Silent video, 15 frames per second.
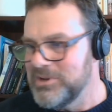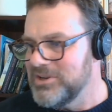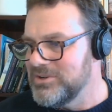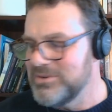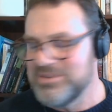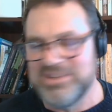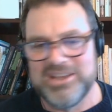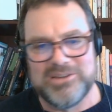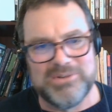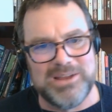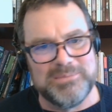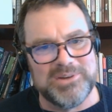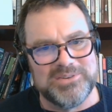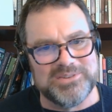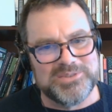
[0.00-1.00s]
to do with
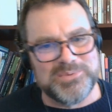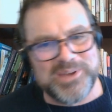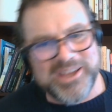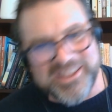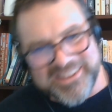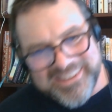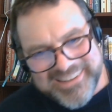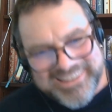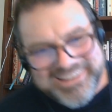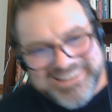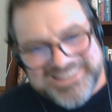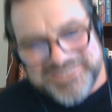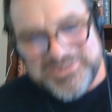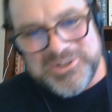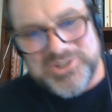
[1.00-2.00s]
NaNoWriMo as well.
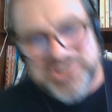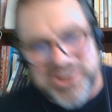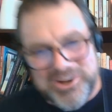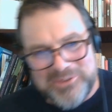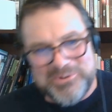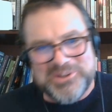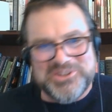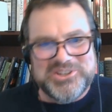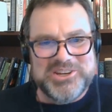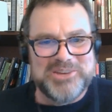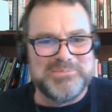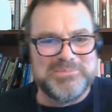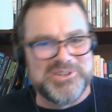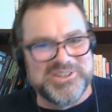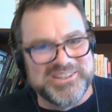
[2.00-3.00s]
Absolutely. So we share, we share
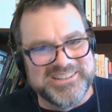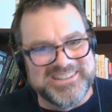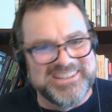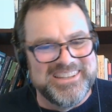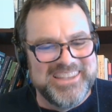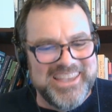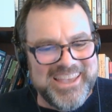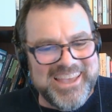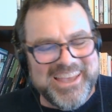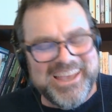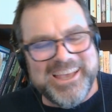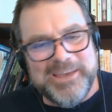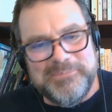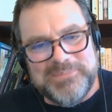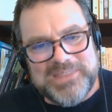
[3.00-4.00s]
missions.
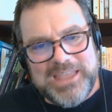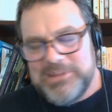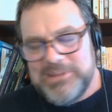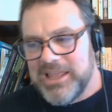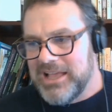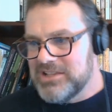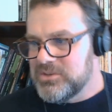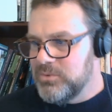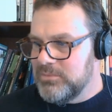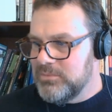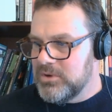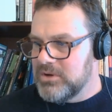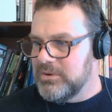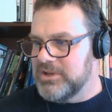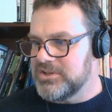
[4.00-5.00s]
Um, I'm going to ask one
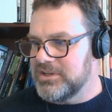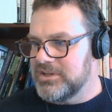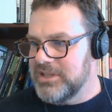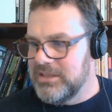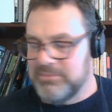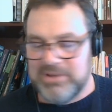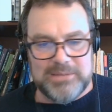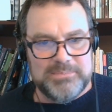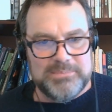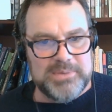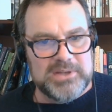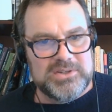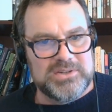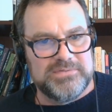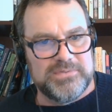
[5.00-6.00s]
more question, and then we got a
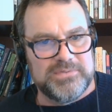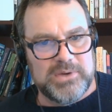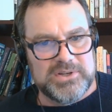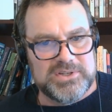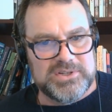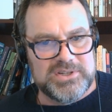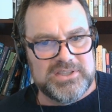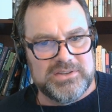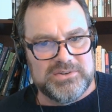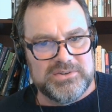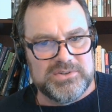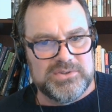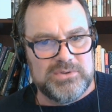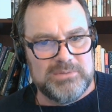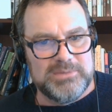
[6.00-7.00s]
bunch of questions that are
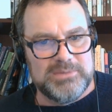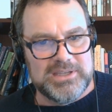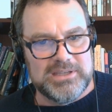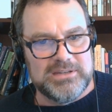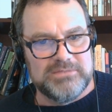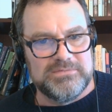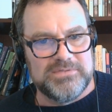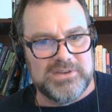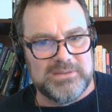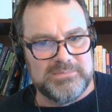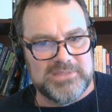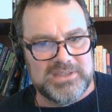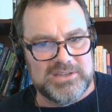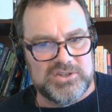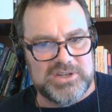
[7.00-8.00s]
streaming in
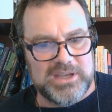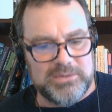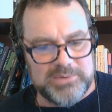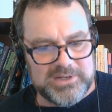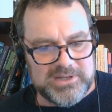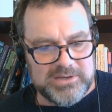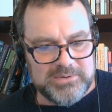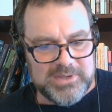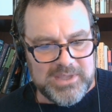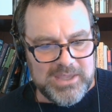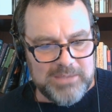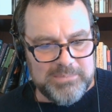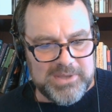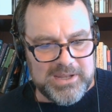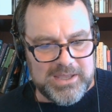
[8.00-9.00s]
from the chat window.
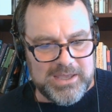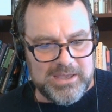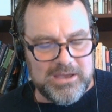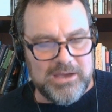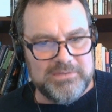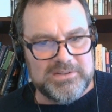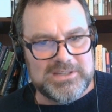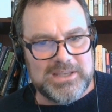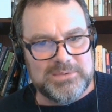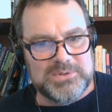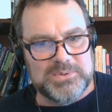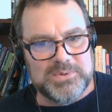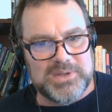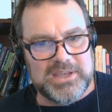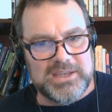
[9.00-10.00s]
But uh,
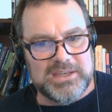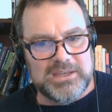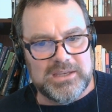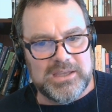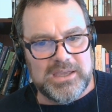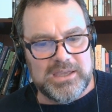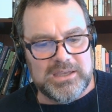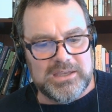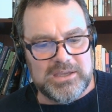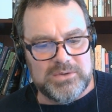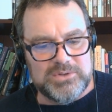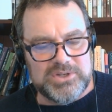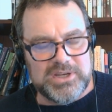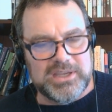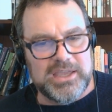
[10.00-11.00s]
oftentimes, when I uh, go
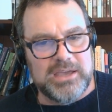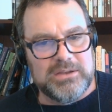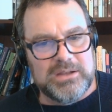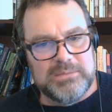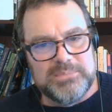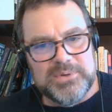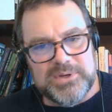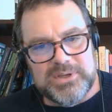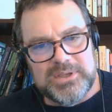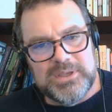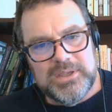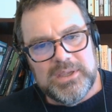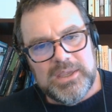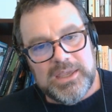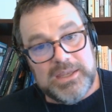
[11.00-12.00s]
check out a book,
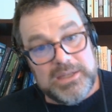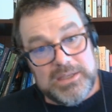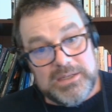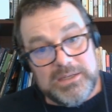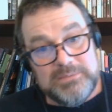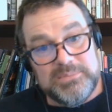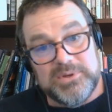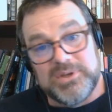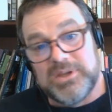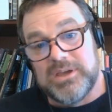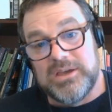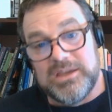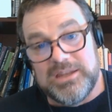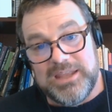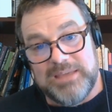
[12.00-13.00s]
an indie book
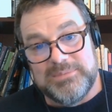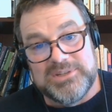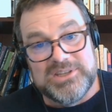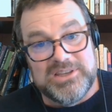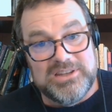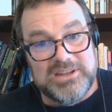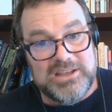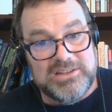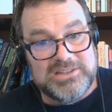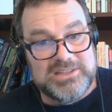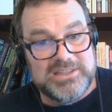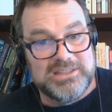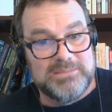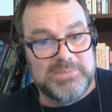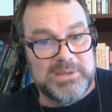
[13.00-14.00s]
on Amazon, I'll
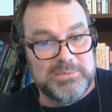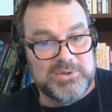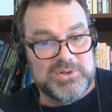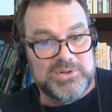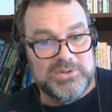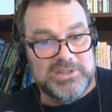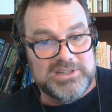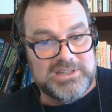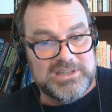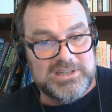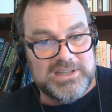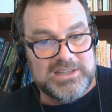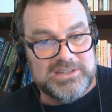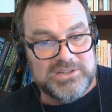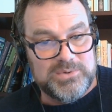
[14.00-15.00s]
see the publisher listed
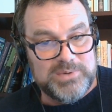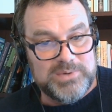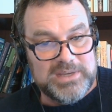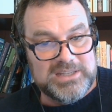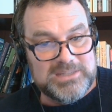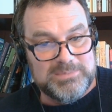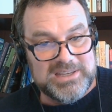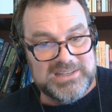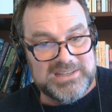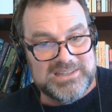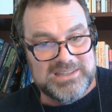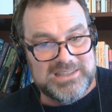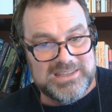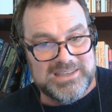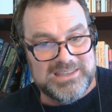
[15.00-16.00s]
as
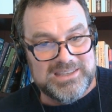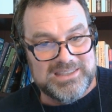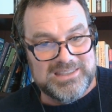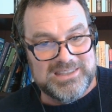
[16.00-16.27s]
CreateSpace, the the